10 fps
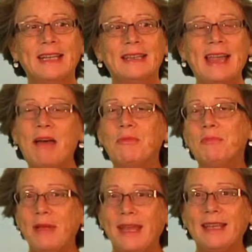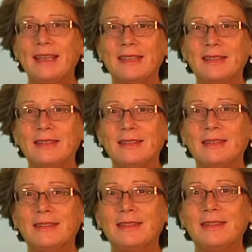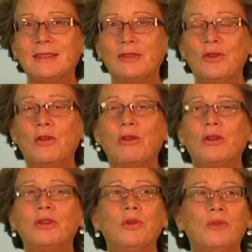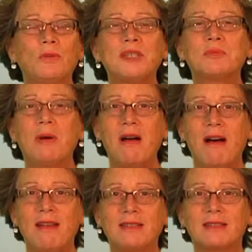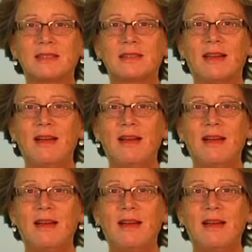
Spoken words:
that will make your response